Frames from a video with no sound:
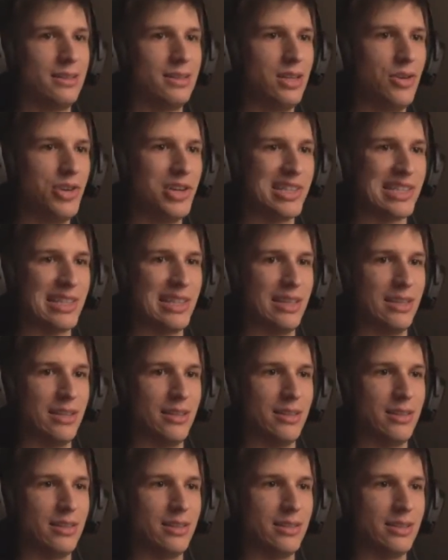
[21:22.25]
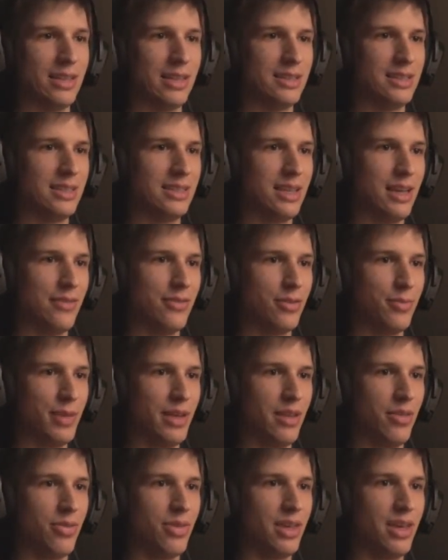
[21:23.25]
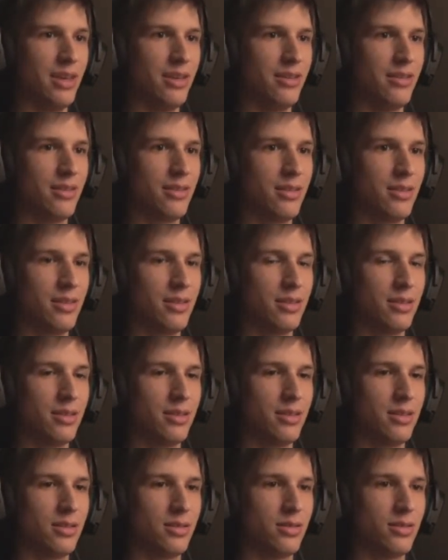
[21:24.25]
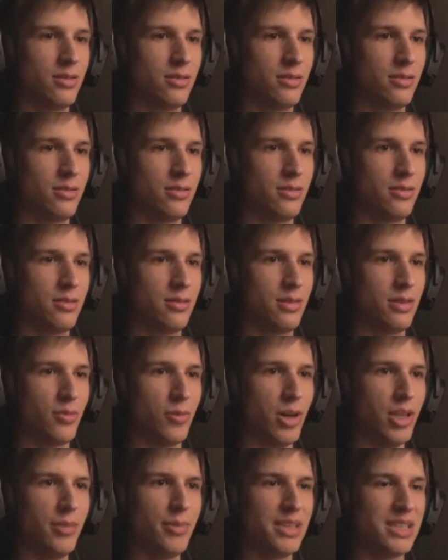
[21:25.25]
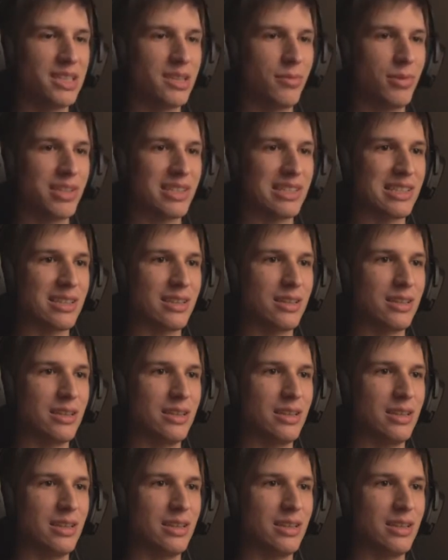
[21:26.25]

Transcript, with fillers: Seriously, does this have to be a thing? One monster was